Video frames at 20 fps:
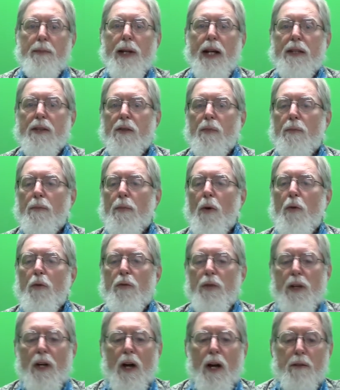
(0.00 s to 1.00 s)
That's
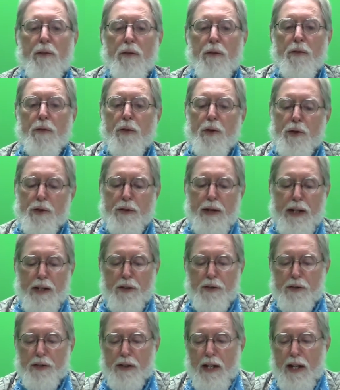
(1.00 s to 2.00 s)
Modrion for first
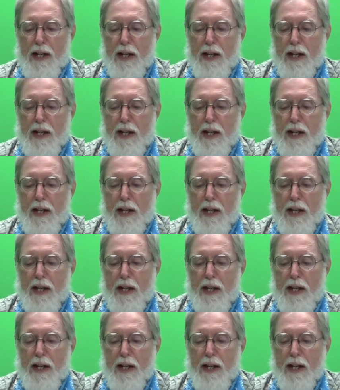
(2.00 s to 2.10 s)
graders.